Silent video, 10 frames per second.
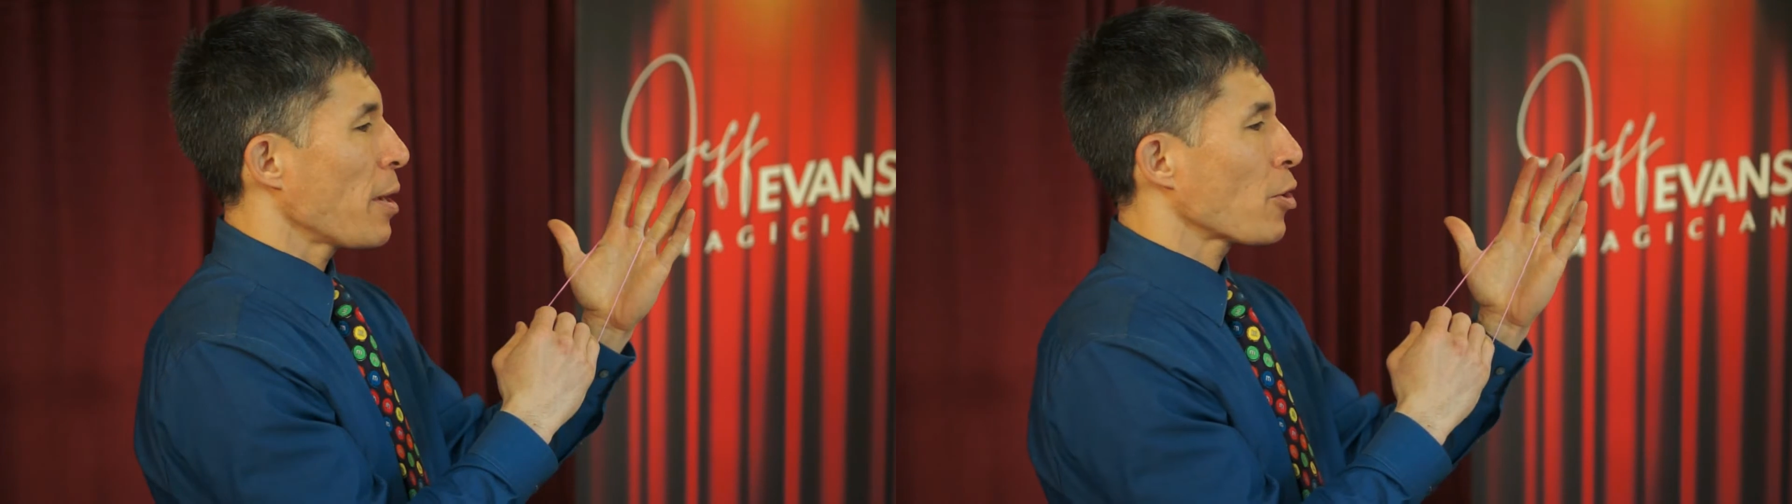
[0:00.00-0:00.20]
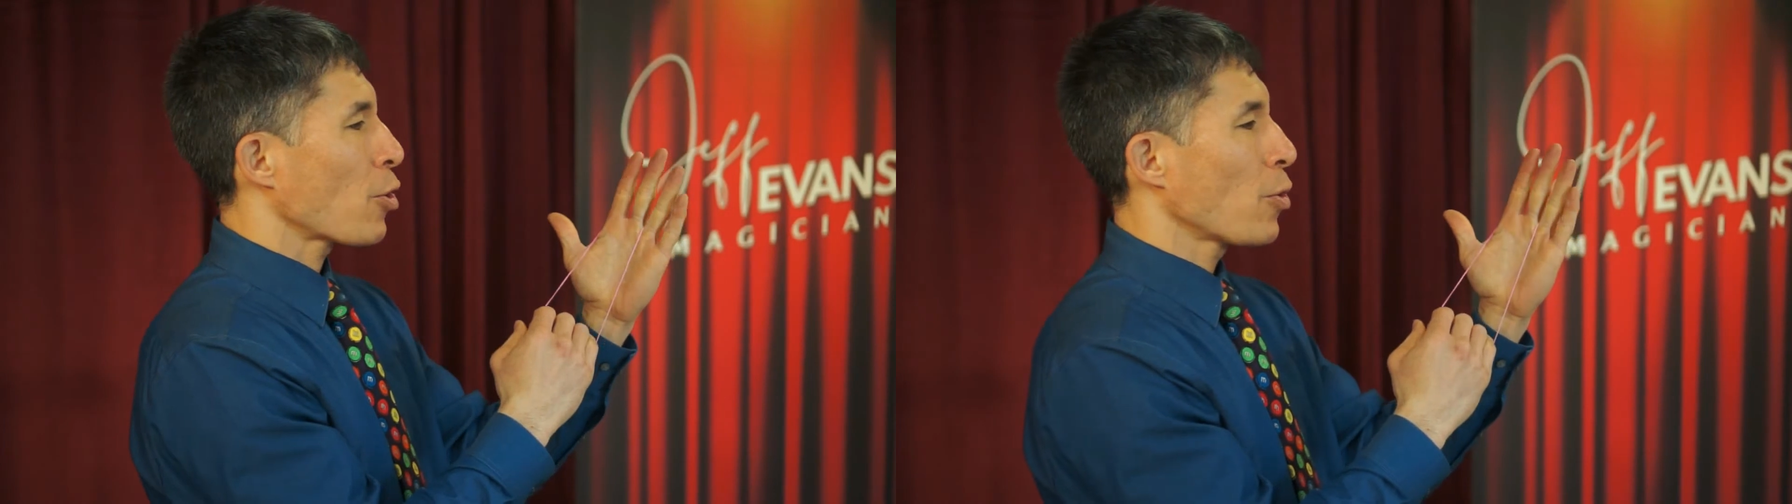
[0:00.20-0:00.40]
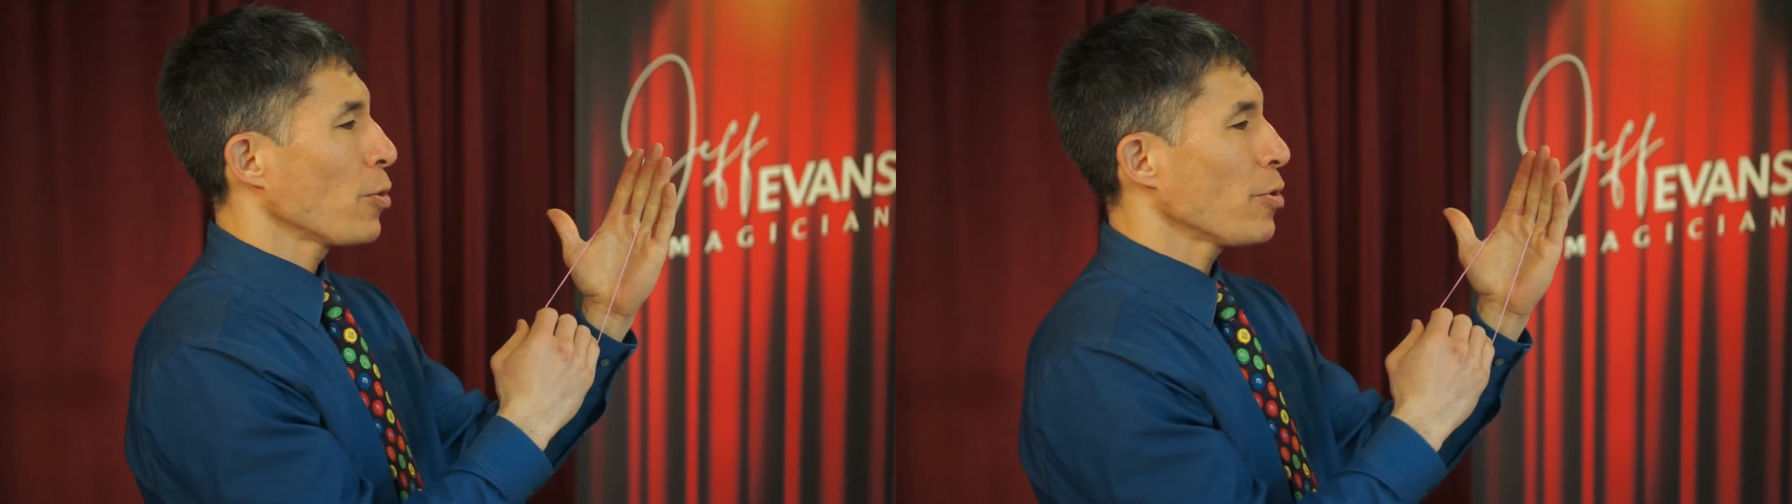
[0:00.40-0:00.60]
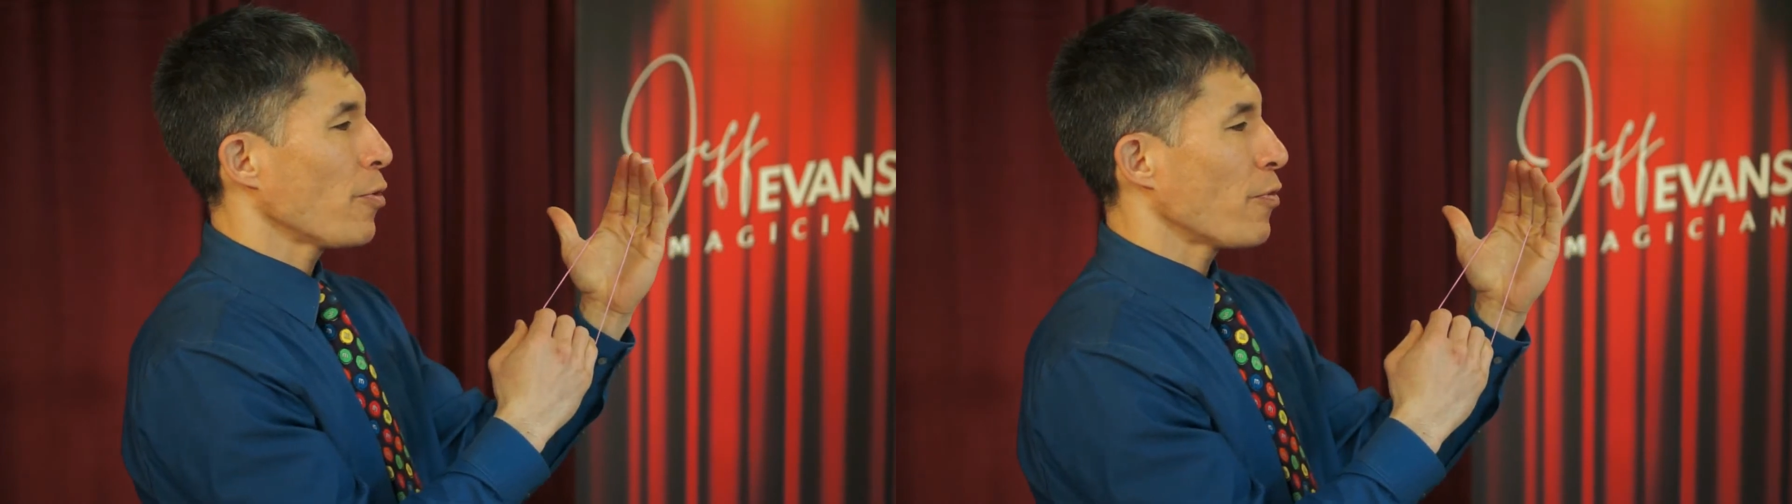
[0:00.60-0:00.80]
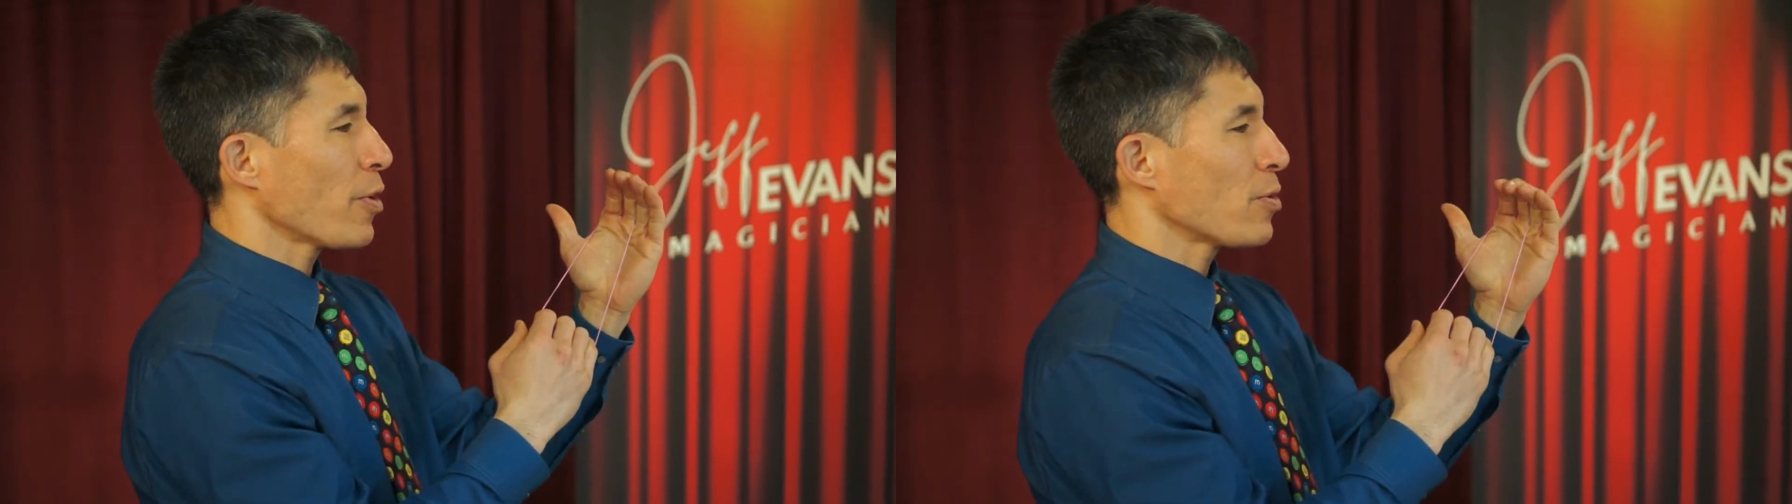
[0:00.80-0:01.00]
curl your
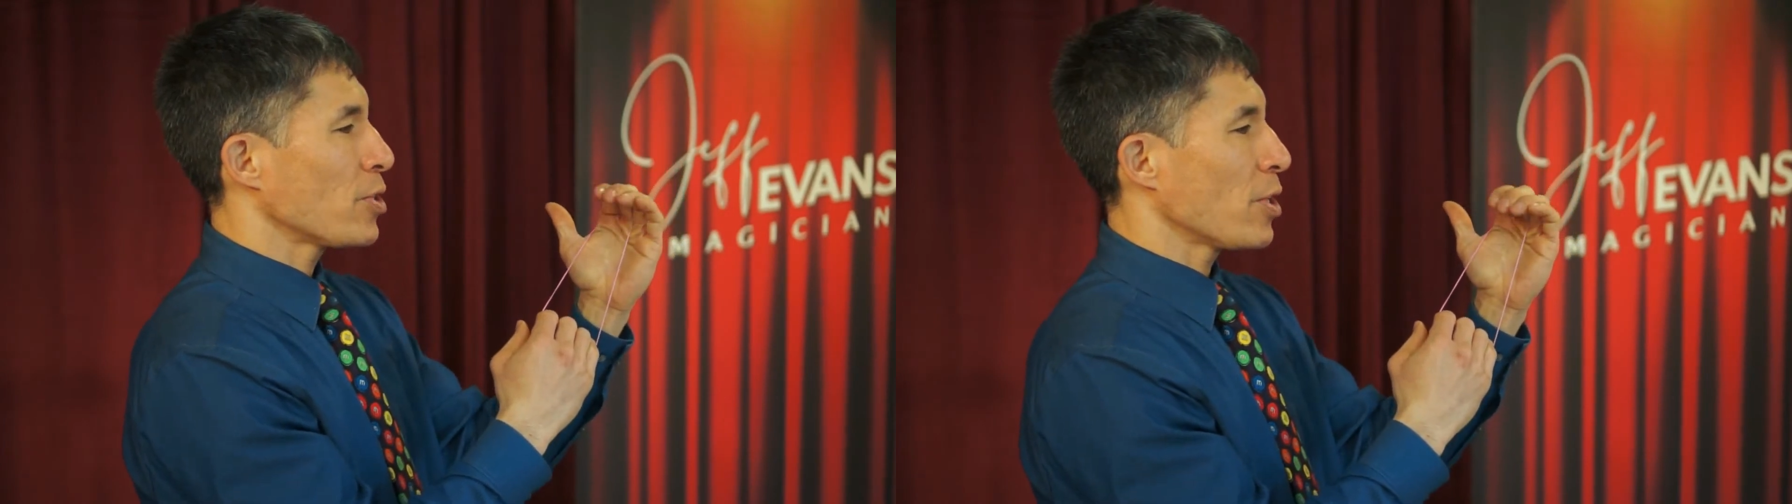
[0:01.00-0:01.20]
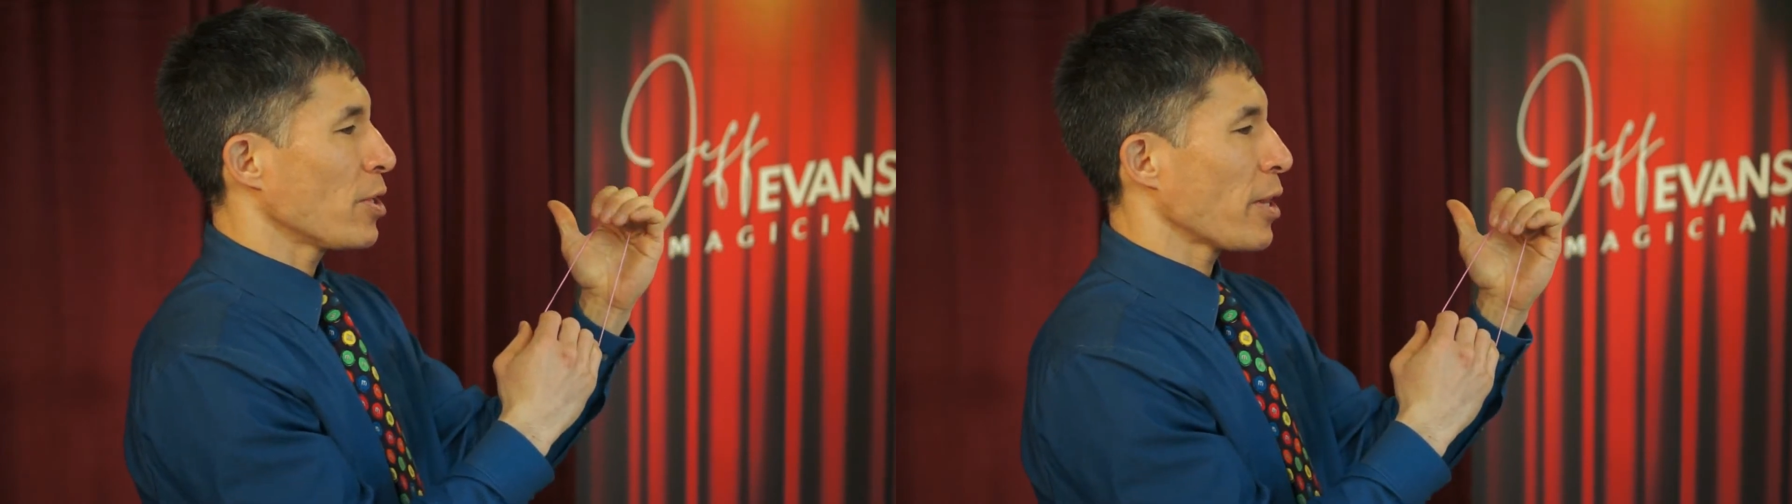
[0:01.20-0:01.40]
fingers in